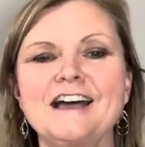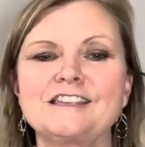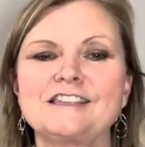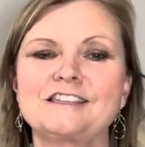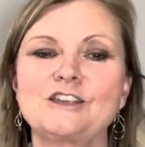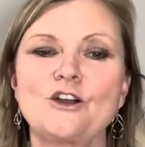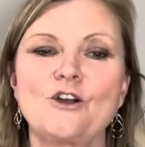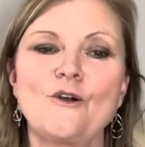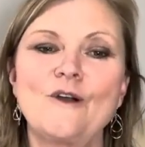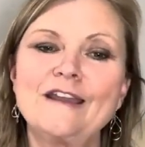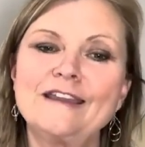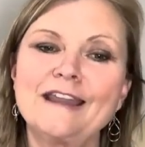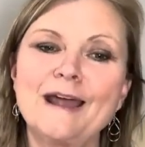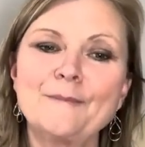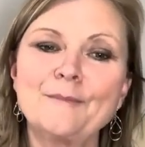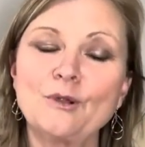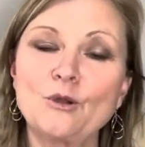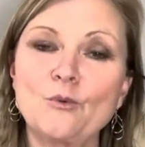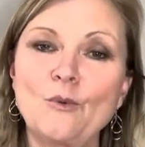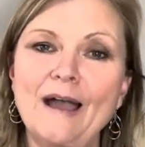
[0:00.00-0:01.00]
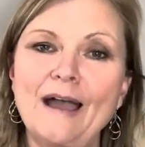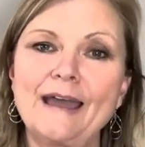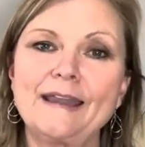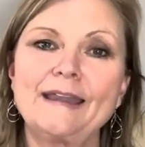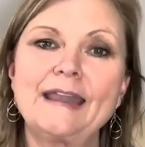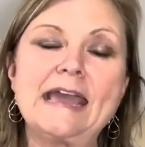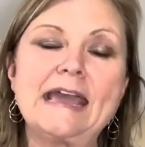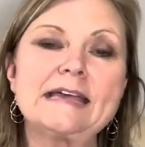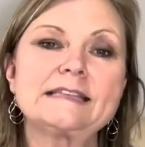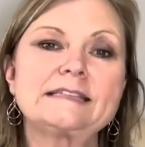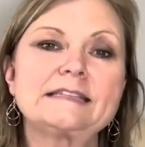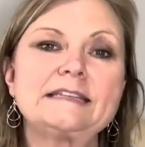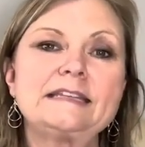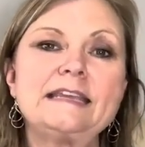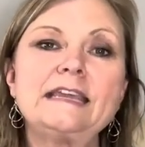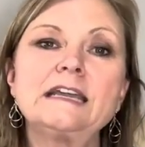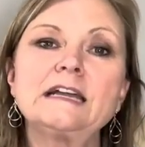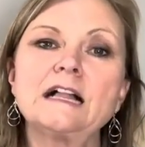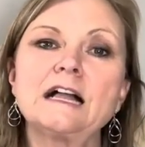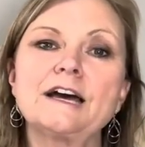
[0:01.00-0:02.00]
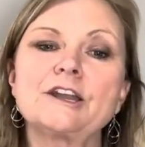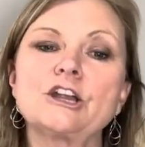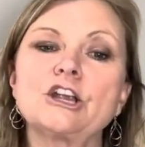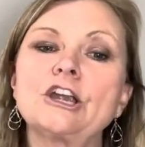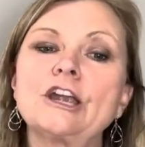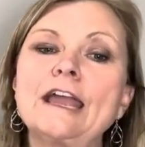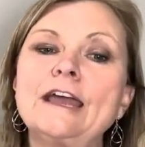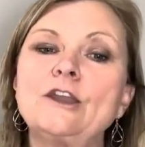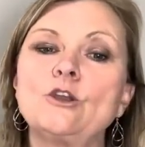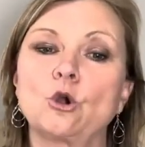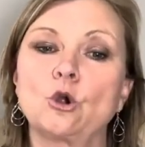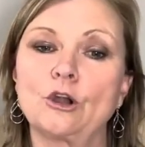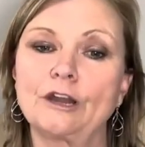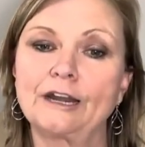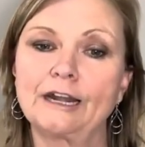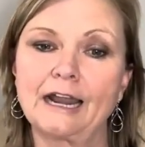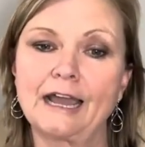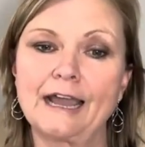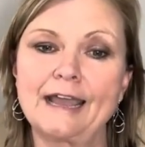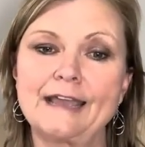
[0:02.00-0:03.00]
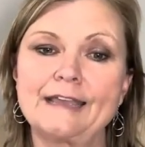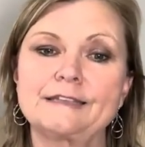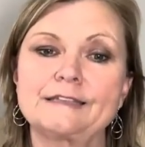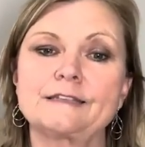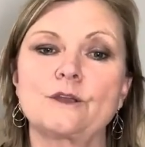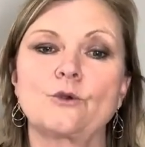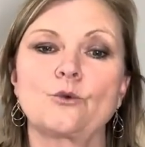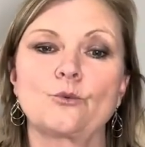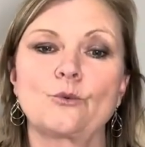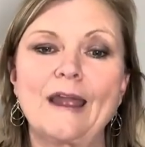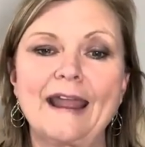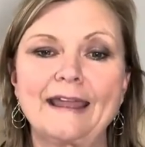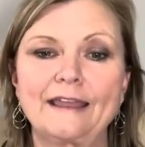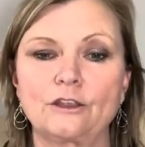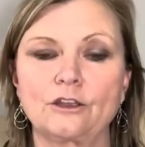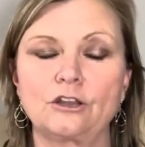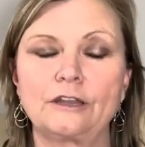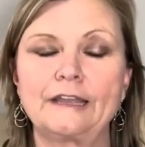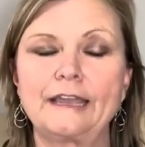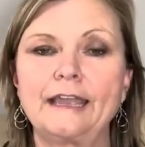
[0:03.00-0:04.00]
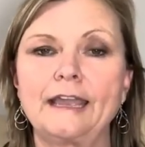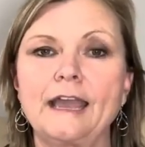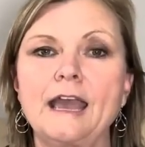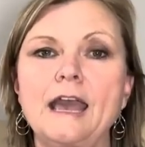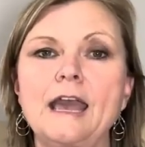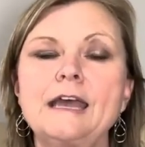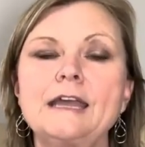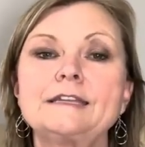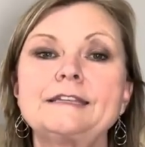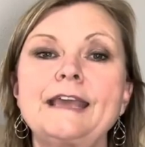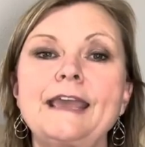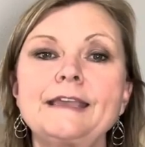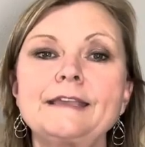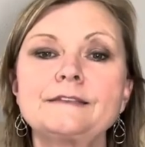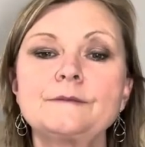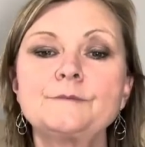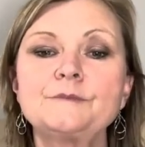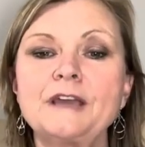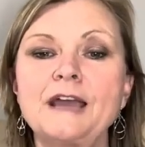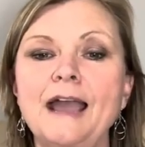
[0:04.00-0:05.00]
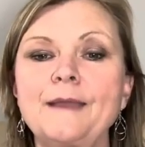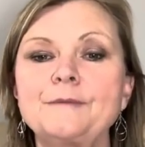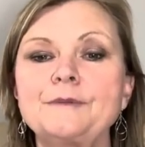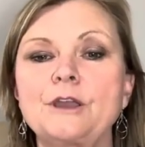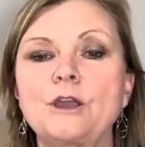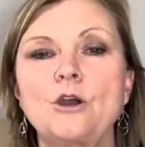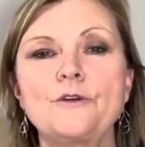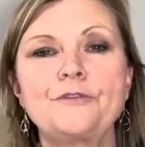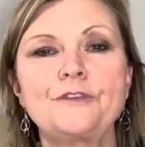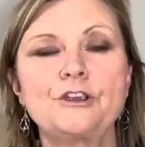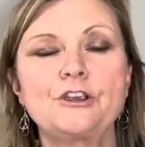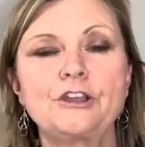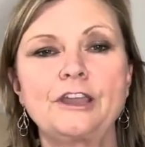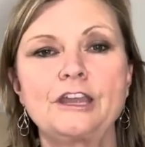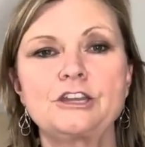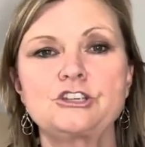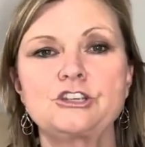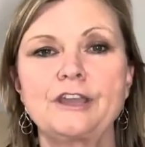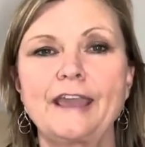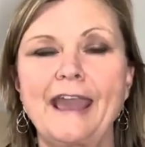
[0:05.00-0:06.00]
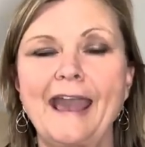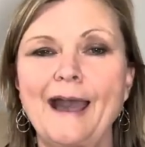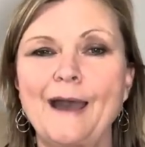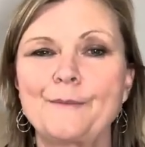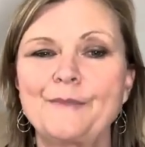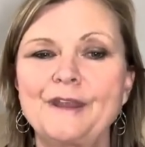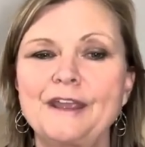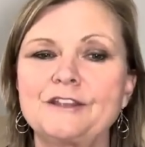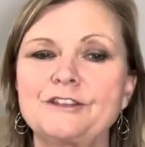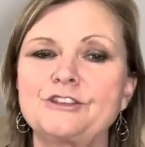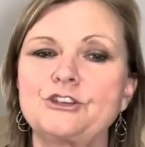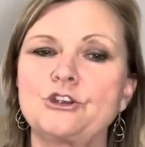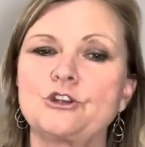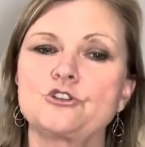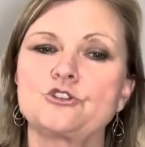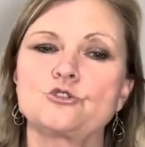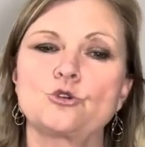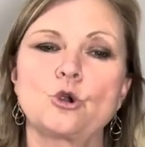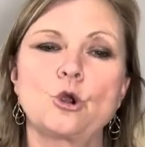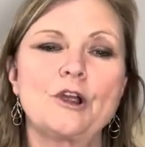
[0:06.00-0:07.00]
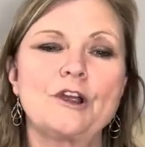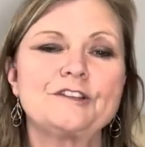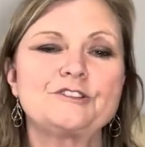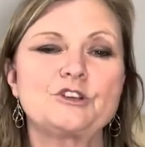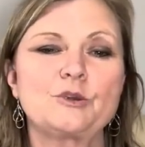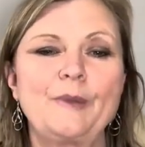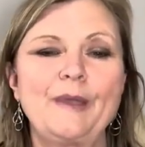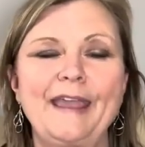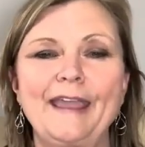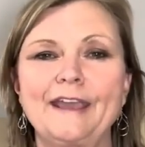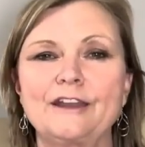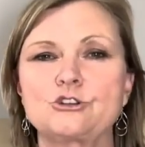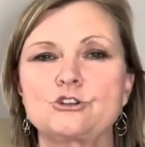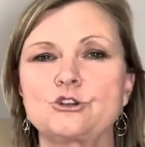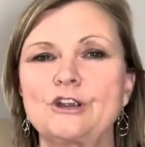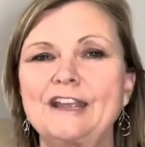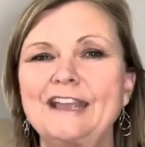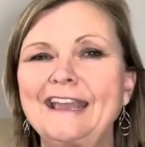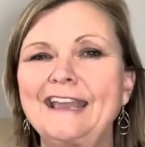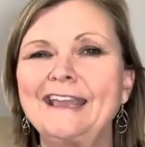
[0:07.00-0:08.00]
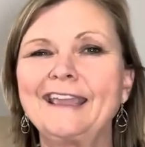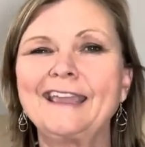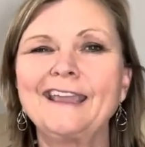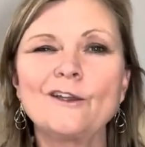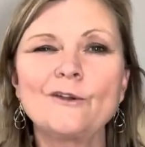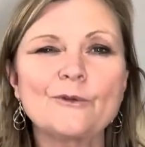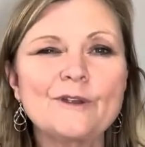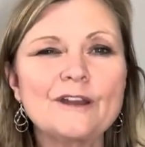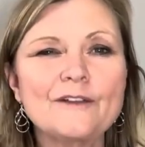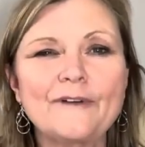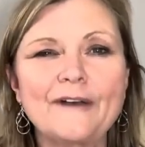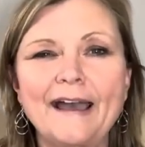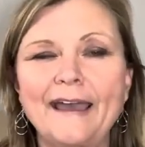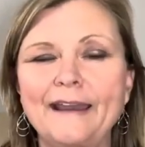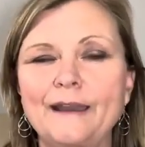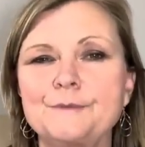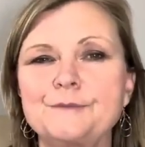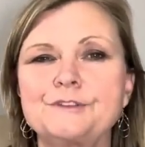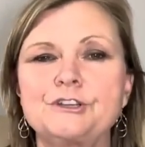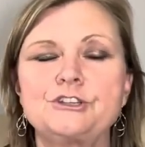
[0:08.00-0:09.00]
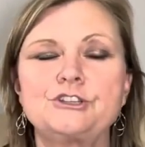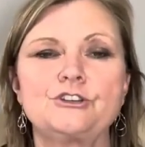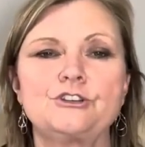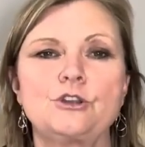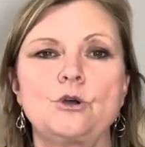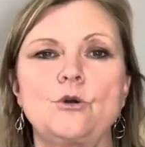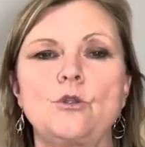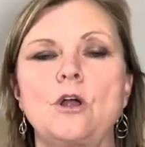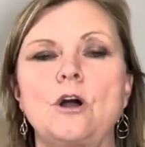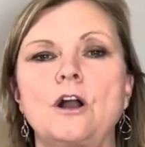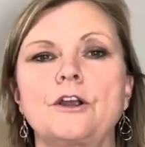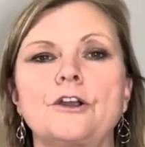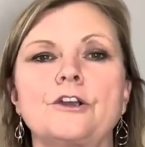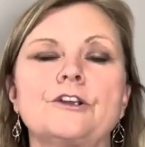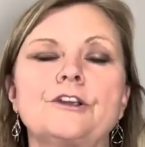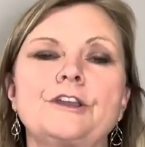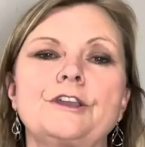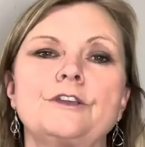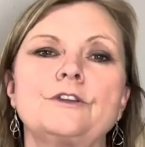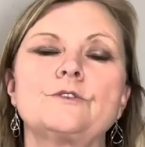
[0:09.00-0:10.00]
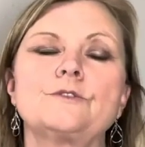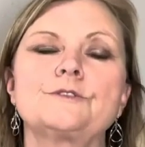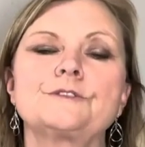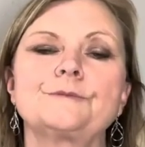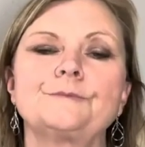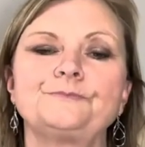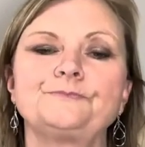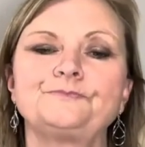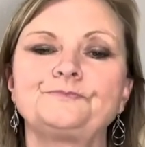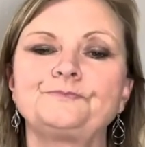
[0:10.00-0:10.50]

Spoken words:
So number one is declutter and organize regularly. Take some time to go through your kitchen cabinets, your drawers, your pantry, and get rid of items that you no longer use.